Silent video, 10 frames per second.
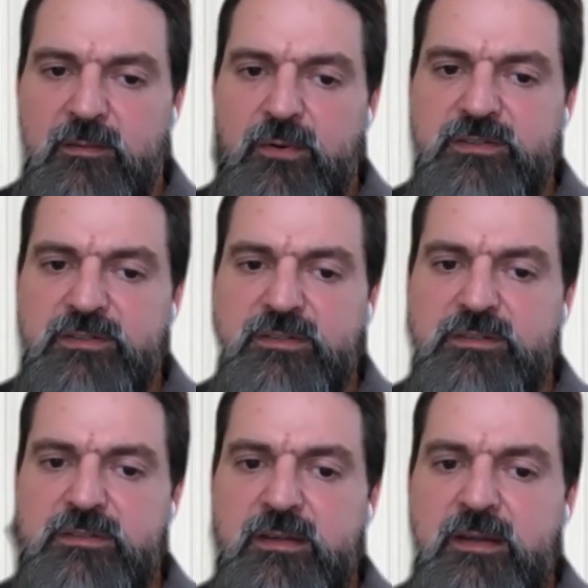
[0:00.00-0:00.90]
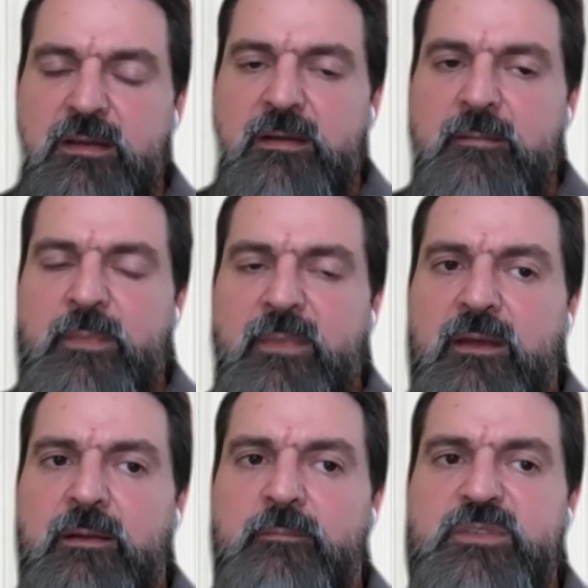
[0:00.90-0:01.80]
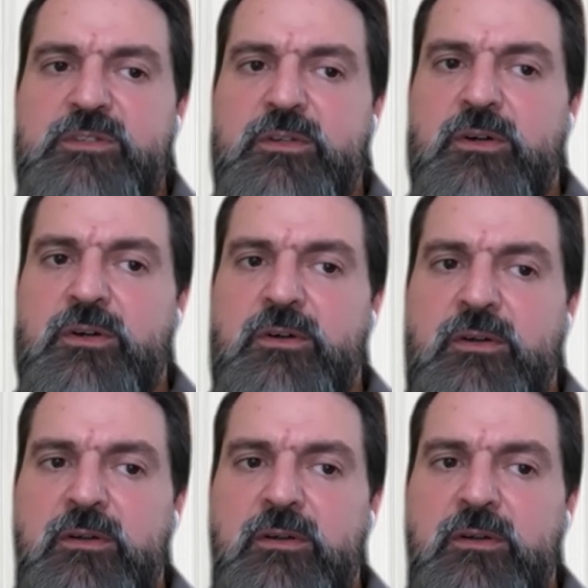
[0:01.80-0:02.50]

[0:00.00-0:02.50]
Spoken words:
process. And so